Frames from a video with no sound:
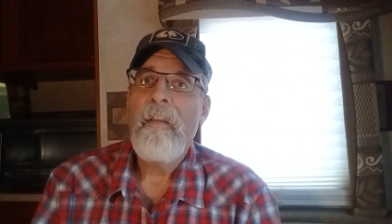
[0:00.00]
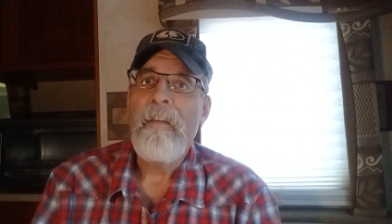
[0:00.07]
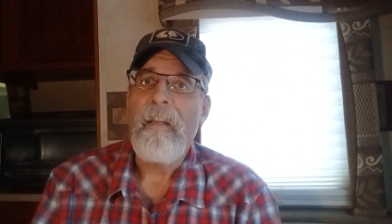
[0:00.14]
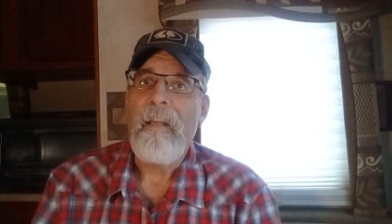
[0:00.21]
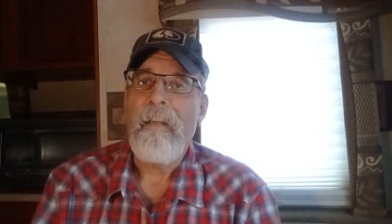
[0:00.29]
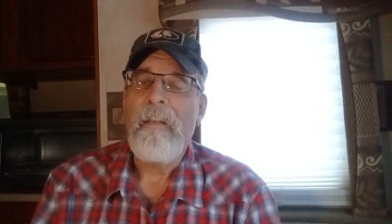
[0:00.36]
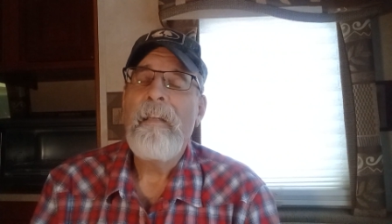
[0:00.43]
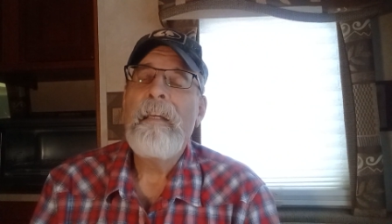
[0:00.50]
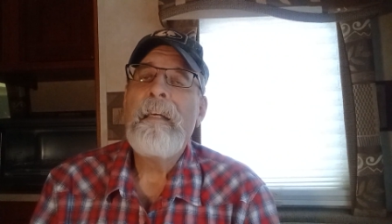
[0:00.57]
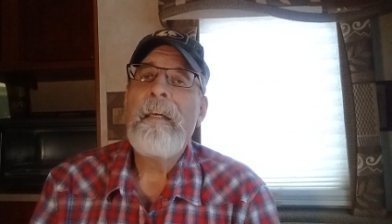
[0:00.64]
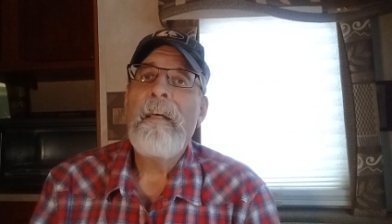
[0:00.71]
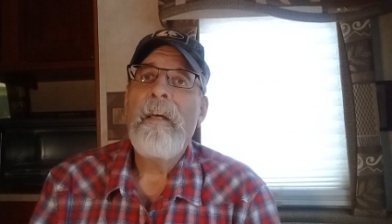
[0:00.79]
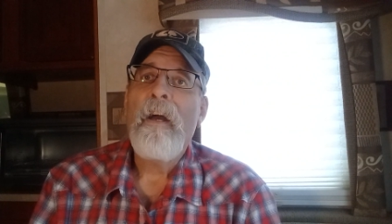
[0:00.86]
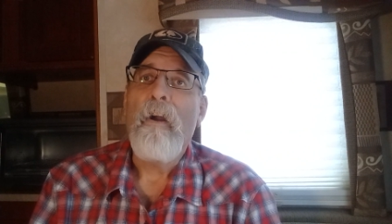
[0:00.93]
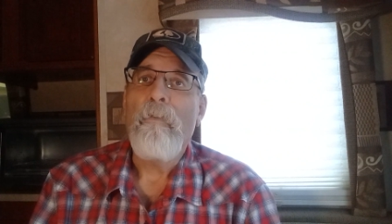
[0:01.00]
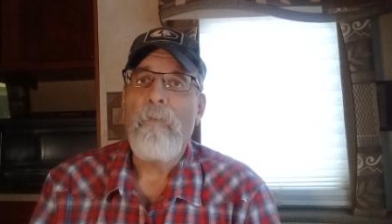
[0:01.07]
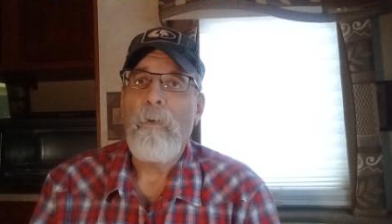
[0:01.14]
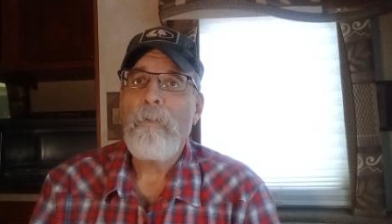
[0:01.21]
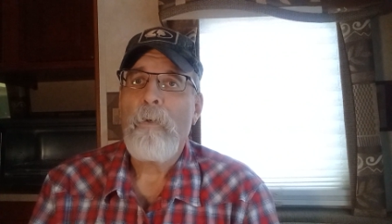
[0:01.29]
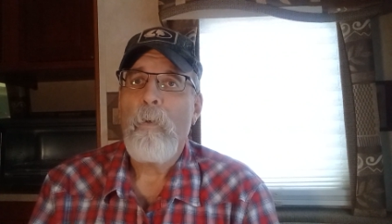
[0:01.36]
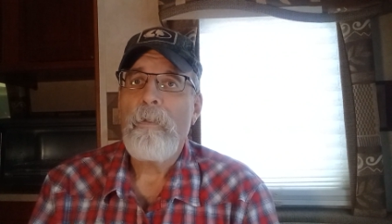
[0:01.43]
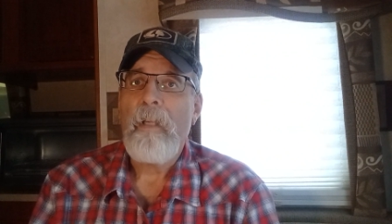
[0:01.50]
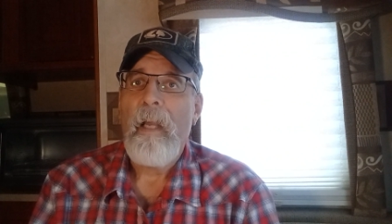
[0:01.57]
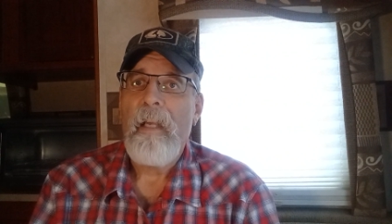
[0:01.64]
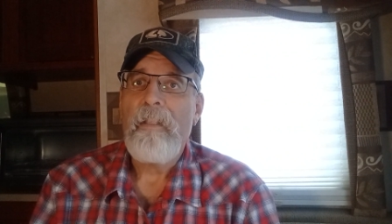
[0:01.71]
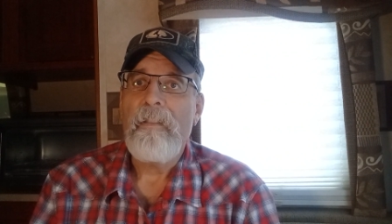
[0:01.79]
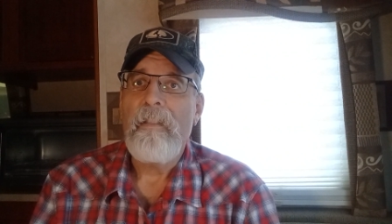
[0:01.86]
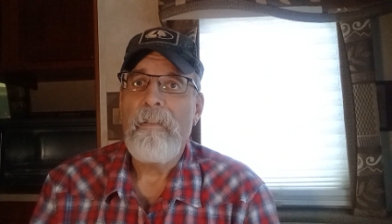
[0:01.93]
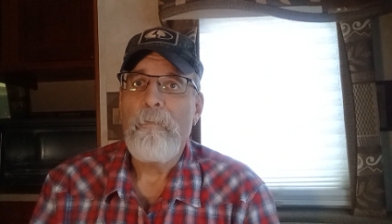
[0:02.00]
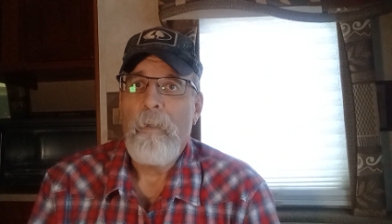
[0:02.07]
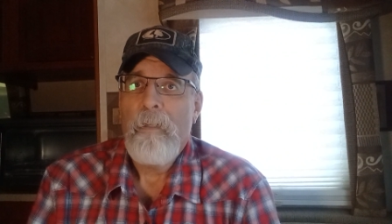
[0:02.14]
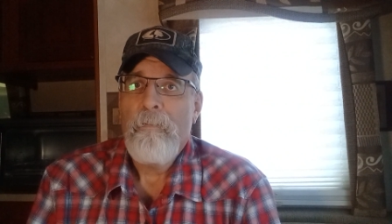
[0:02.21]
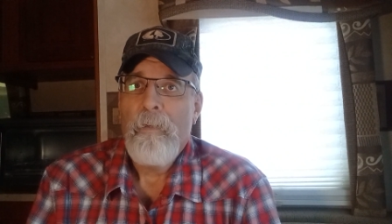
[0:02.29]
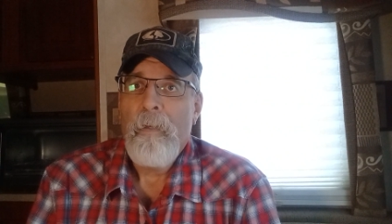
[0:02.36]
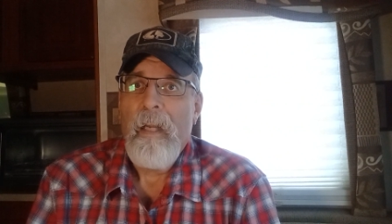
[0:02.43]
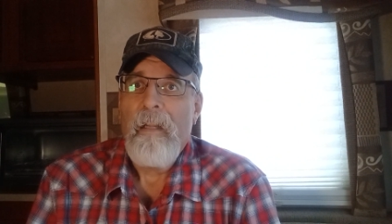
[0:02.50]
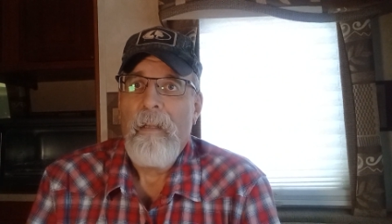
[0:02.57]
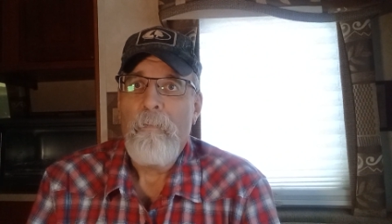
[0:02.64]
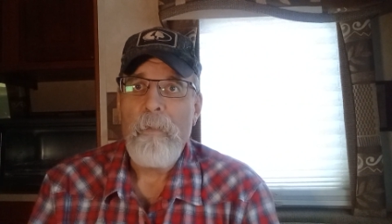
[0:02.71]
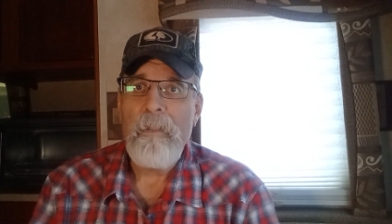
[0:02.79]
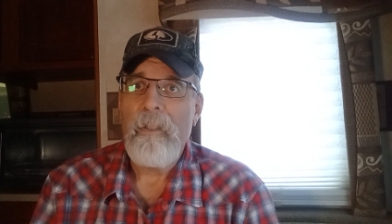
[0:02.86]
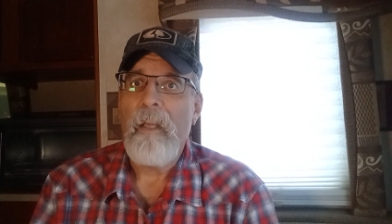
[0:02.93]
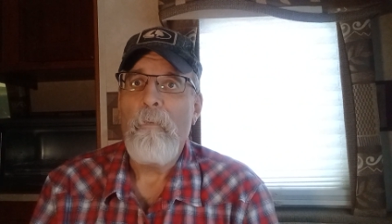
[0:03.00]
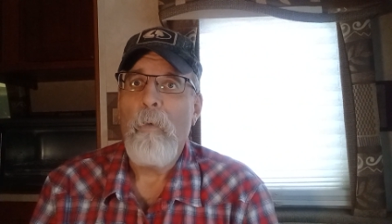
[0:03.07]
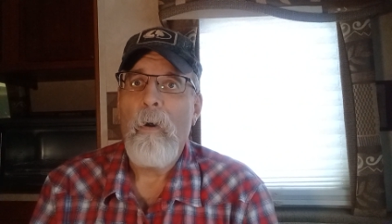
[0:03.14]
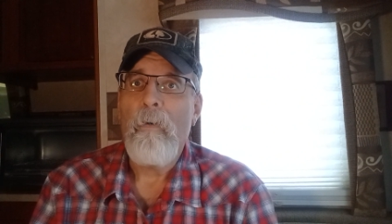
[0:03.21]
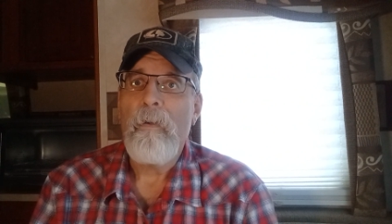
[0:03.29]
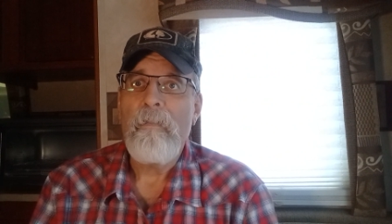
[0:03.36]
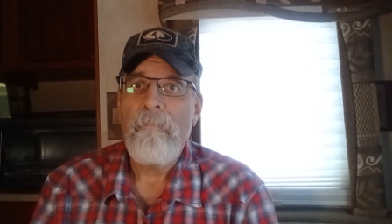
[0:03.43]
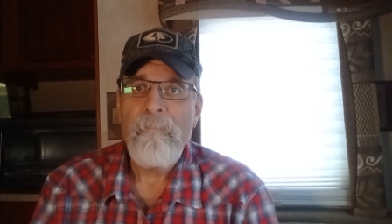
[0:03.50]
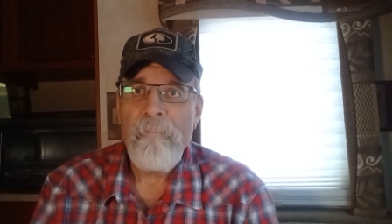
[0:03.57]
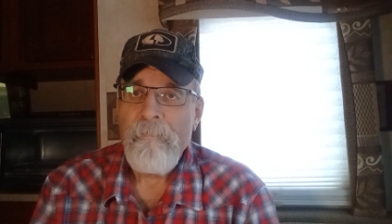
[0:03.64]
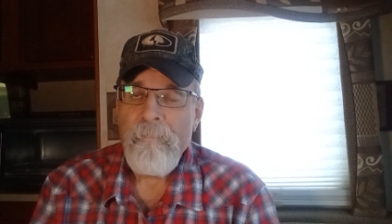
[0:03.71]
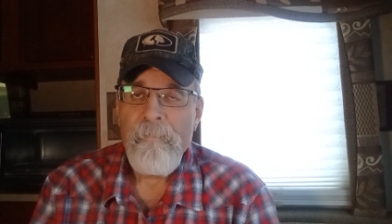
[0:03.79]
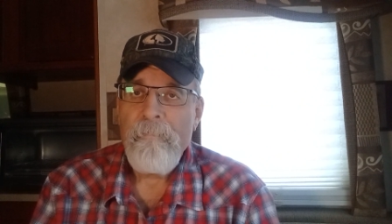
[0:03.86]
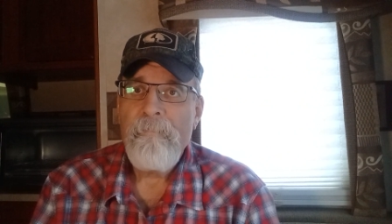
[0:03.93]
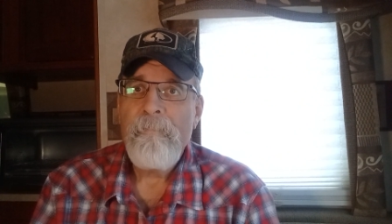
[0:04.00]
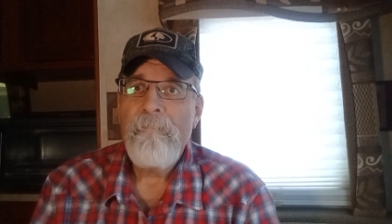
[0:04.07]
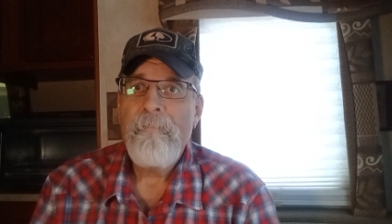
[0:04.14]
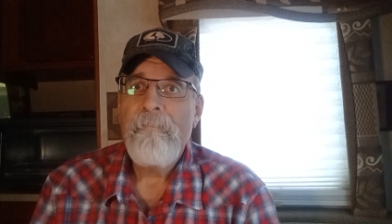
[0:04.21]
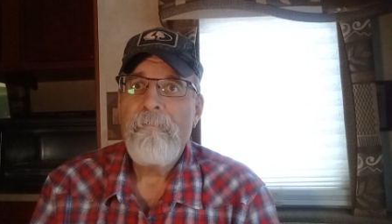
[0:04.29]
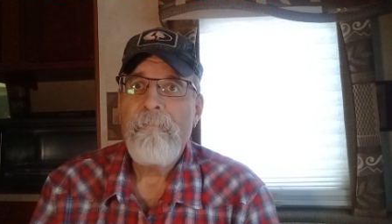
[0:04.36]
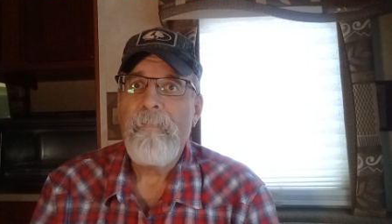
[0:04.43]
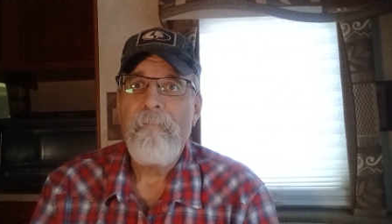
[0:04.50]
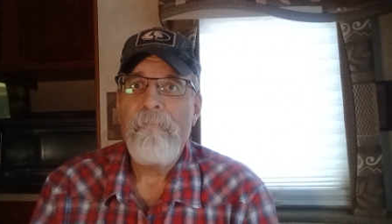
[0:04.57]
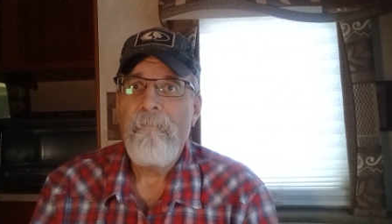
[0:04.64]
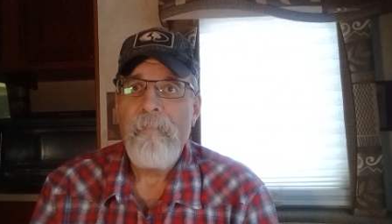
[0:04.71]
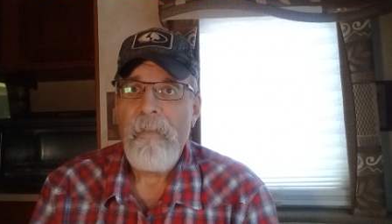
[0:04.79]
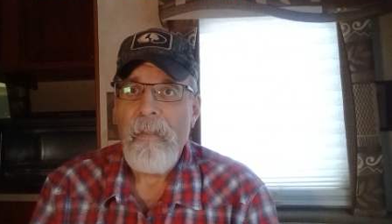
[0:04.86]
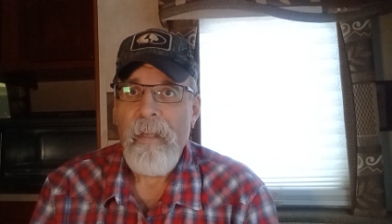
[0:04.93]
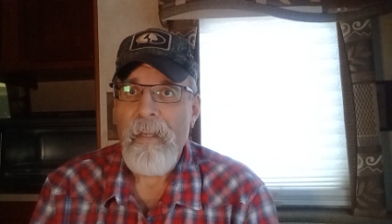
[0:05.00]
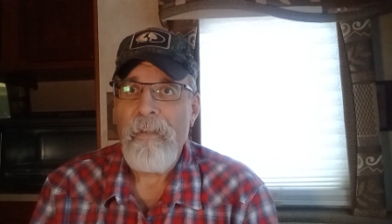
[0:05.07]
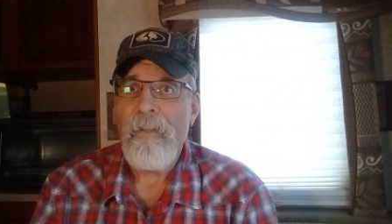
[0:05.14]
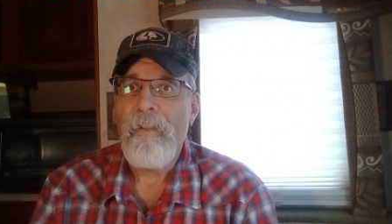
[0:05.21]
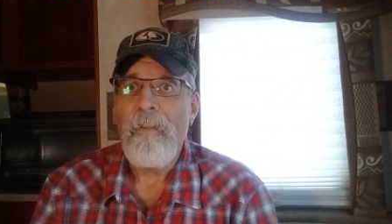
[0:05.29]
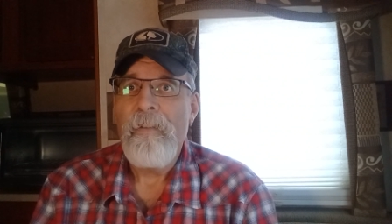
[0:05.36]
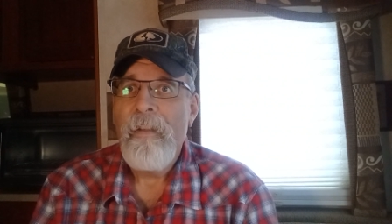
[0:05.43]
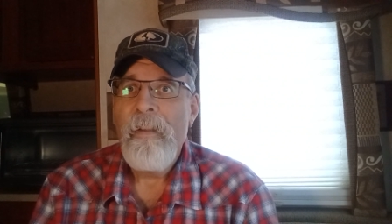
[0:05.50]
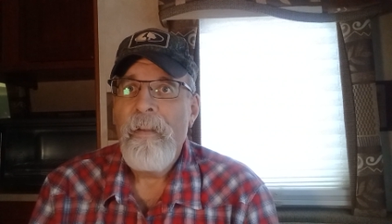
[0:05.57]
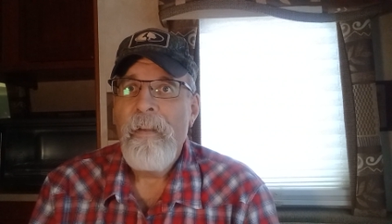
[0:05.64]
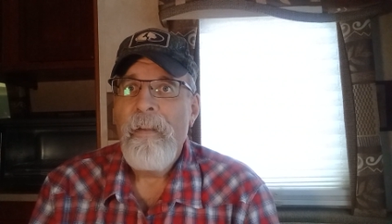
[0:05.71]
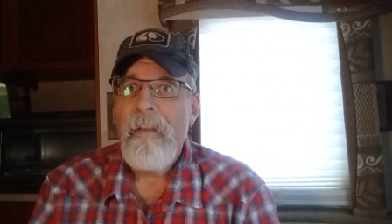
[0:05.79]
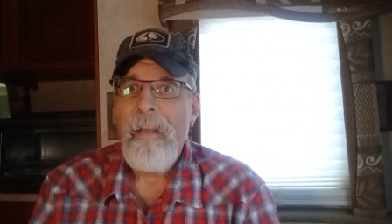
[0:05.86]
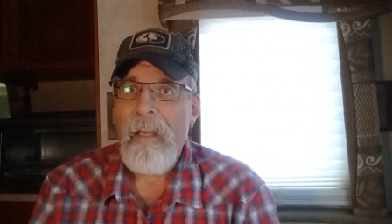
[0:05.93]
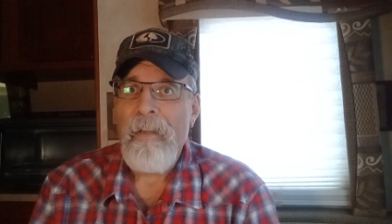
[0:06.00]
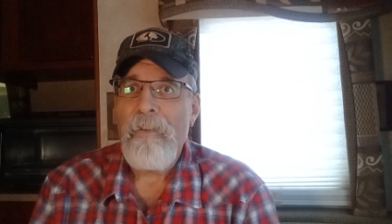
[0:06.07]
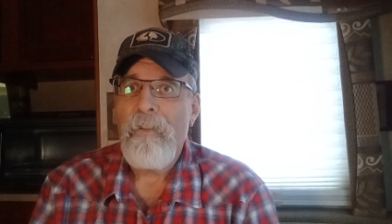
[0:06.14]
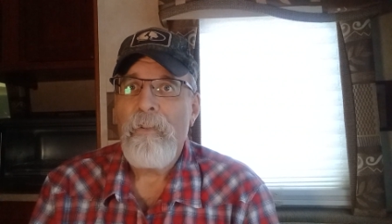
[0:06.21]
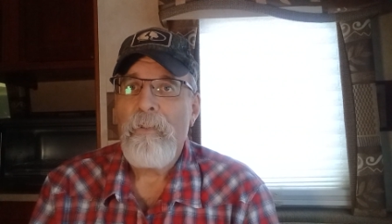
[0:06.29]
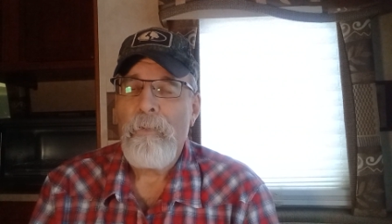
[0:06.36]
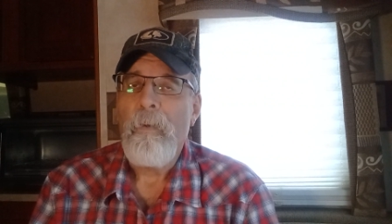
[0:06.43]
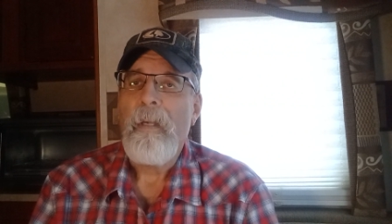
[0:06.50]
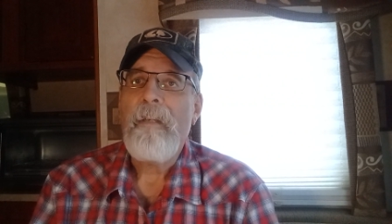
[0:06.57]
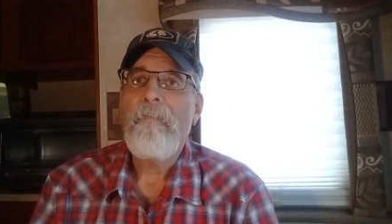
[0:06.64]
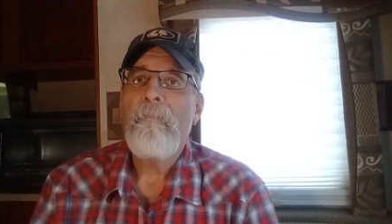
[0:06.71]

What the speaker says: Now, our first course of action is we don't do anything. We just keep walking into the end of the threat.